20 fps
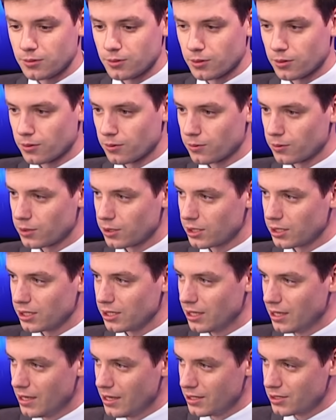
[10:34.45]
we were
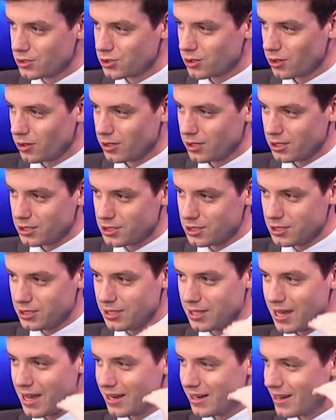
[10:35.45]
really starting to see
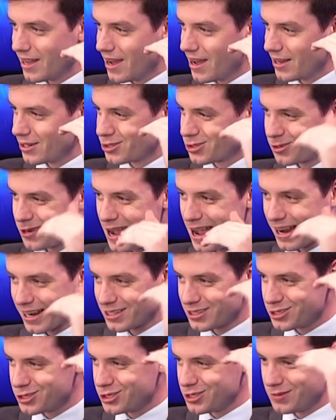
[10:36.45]
that
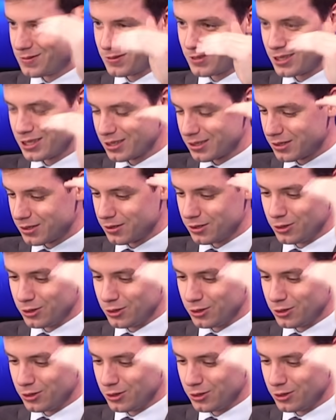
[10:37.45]
track shifting